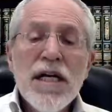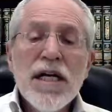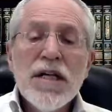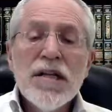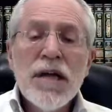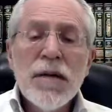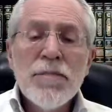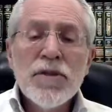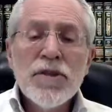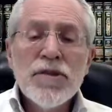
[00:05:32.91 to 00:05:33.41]

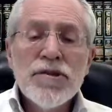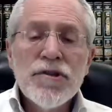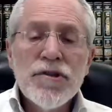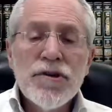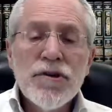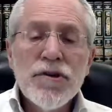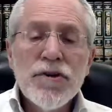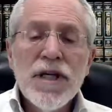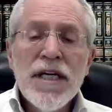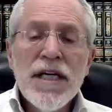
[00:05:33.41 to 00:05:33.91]
Number
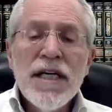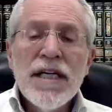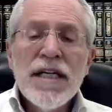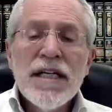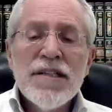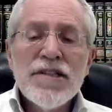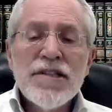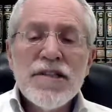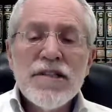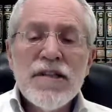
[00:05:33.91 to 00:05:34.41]
two,
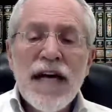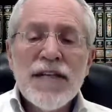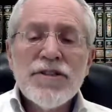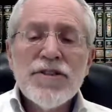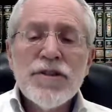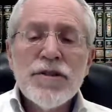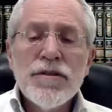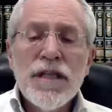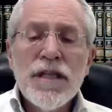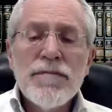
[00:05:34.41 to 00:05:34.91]
his
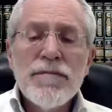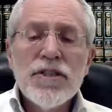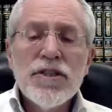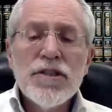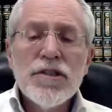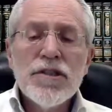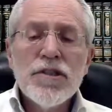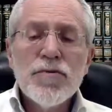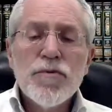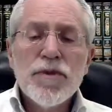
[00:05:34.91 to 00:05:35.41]
celestial
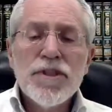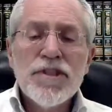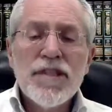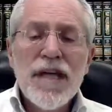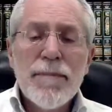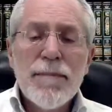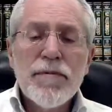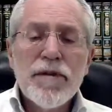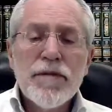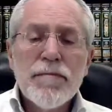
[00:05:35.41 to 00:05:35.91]
images were
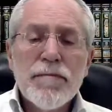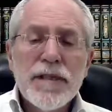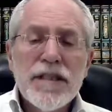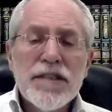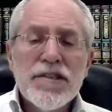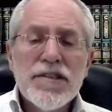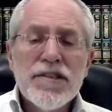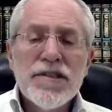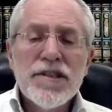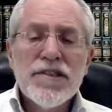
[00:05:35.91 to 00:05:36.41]
separate
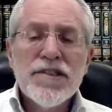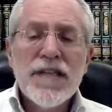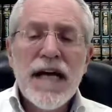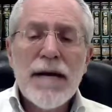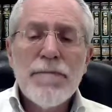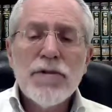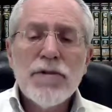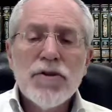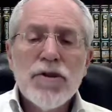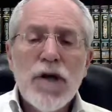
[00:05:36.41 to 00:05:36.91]
pieces
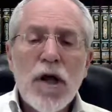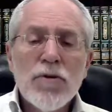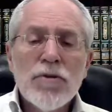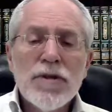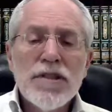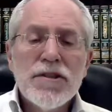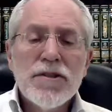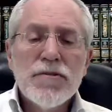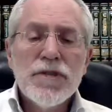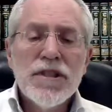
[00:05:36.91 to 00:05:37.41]
assembled
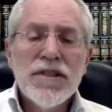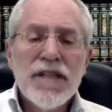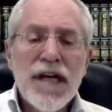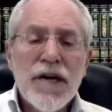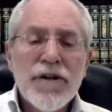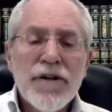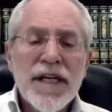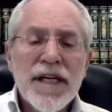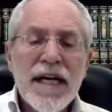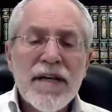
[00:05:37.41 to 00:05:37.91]
only to
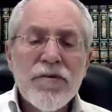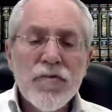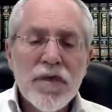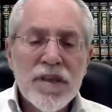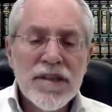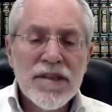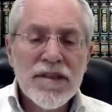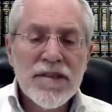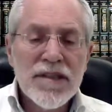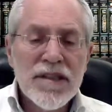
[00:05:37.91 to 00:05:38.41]
interrogate
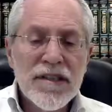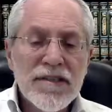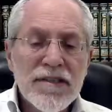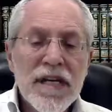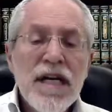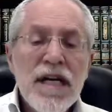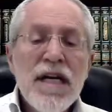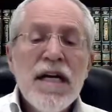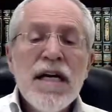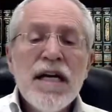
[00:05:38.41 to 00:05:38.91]
witnesses.
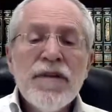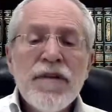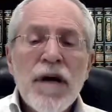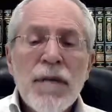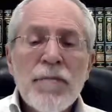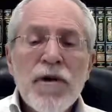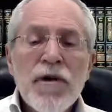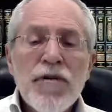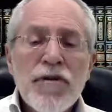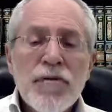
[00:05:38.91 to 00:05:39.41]

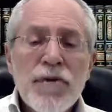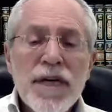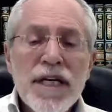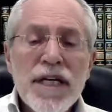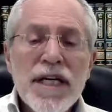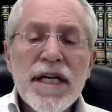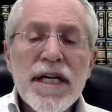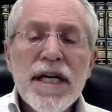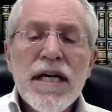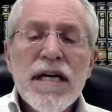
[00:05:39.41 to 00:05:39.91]
Number
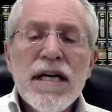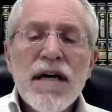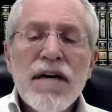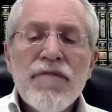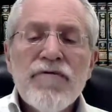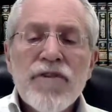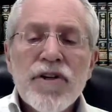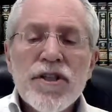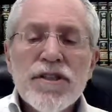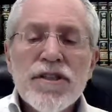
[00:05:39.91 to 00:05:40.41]
three, a
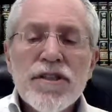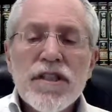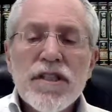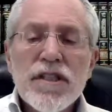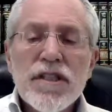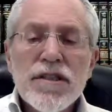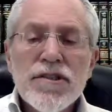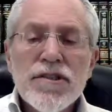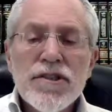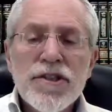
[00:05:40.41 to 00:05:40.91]
verse
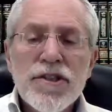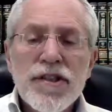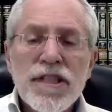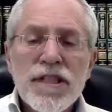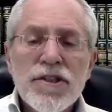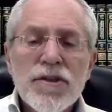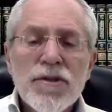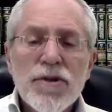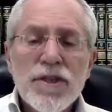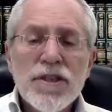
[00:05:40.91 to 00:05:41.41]
concerning
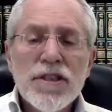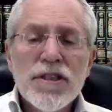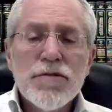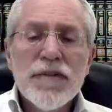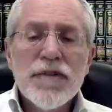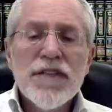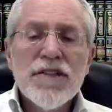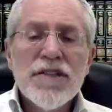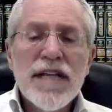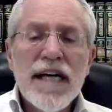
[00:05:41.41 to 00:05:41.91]

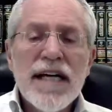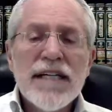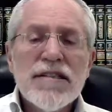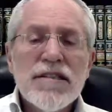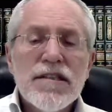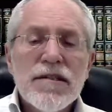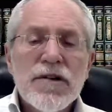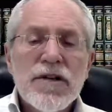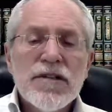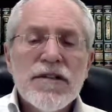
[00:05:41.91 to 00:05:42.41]
sorcery
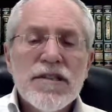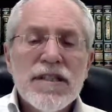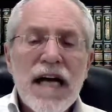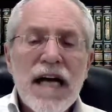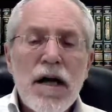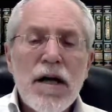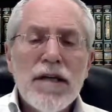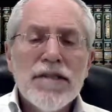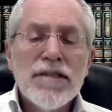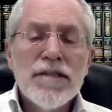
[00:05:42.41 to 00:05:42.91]
states Lo
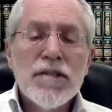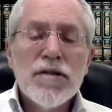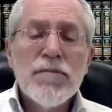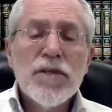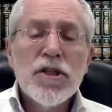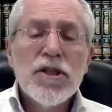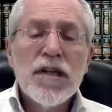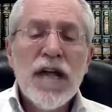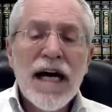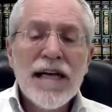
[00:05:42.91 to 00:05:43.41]

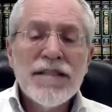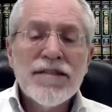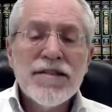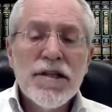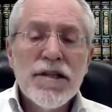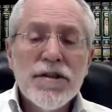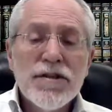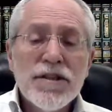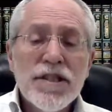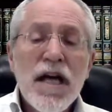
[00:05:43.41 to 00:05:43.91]
Silmod
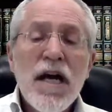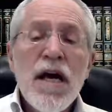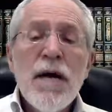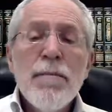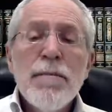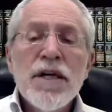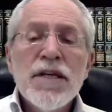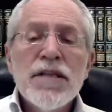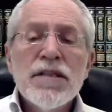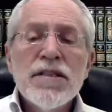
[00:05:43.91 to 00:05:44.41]
Lassos,
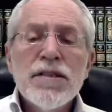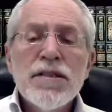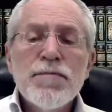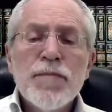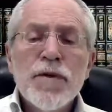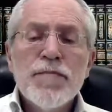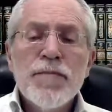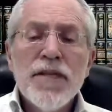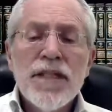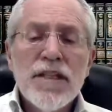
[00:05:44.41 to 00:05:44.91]
but it is
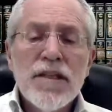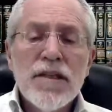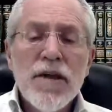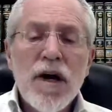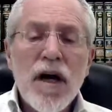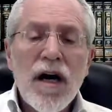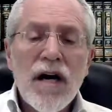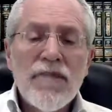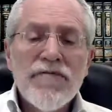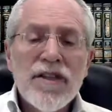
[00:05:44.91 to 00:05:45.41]
permitted
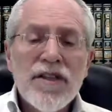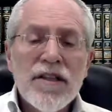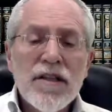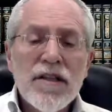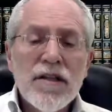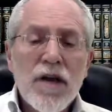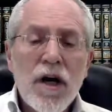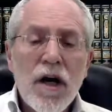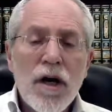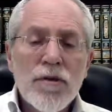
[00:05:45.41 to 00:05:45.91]
Lohavin
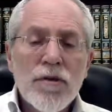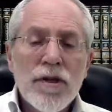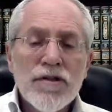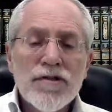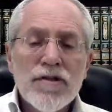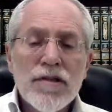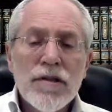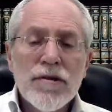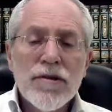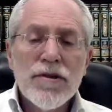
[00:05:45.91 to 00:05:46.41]

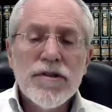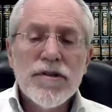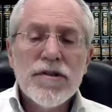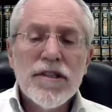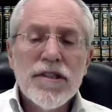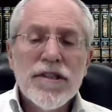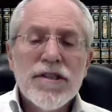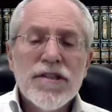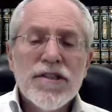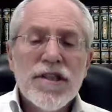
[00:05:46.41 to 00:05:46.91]
Lohoros to learn
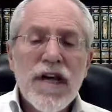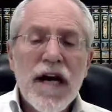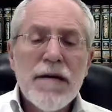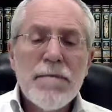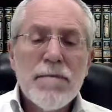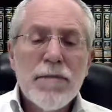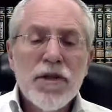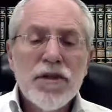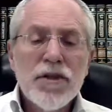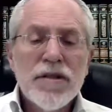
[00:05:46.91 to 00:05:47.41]
to
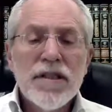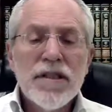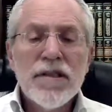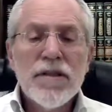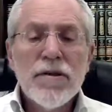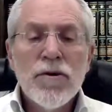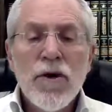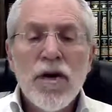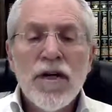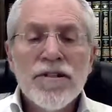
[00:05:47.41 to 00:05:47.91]
decide
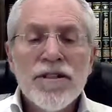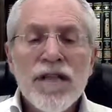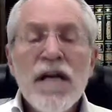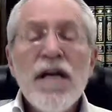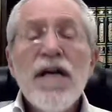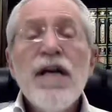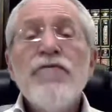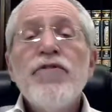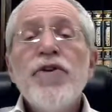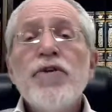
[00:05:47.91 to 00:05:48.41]
pertinent laws.
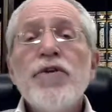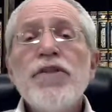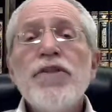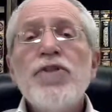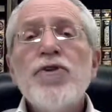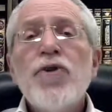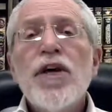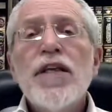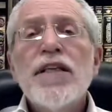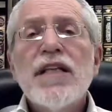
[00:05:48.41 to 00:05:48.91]
If you're
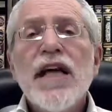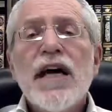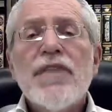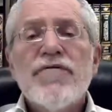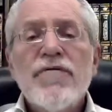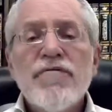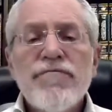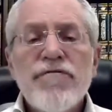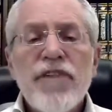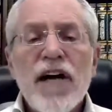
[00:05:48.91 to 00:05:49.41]
enjoying Daf
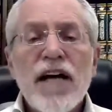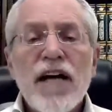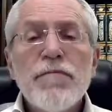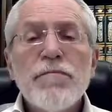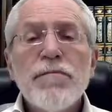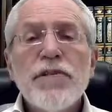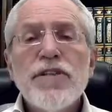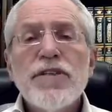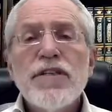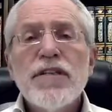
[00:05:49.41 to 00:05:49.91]
and 5,
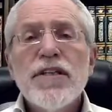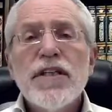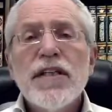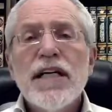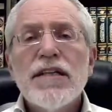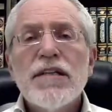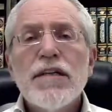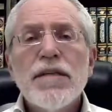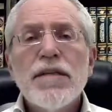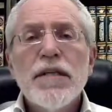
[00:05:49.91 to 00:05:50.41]
please click
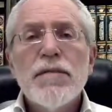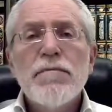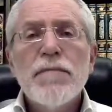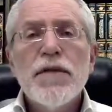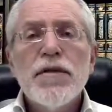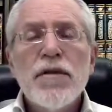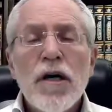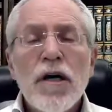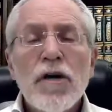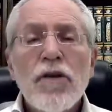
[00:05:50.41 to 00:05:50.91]
on the link
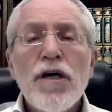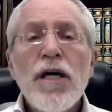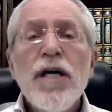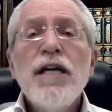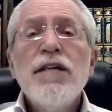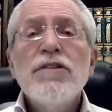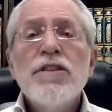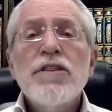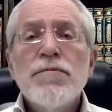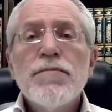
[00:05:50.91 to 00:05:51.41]
below,
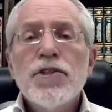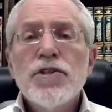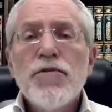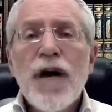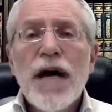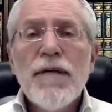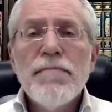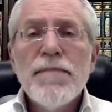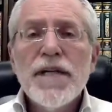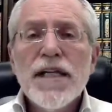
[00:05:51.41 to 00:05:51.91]

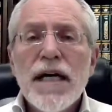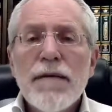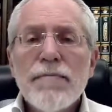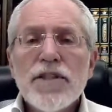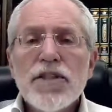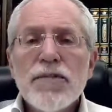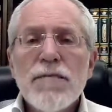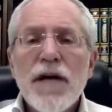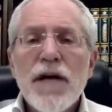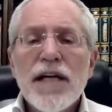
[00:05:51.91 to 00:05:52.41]
subscribe and become a
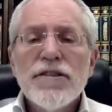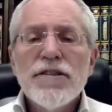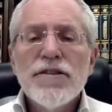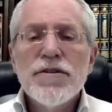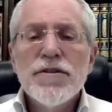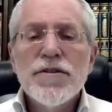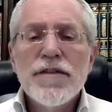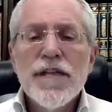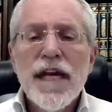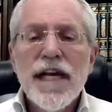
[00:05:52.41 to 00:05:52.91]
sponsor.
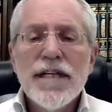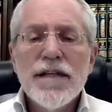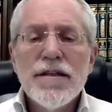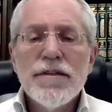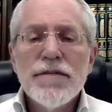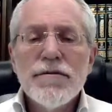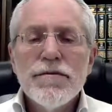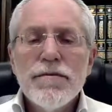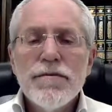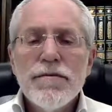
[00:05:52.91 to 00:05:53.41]
Thank you.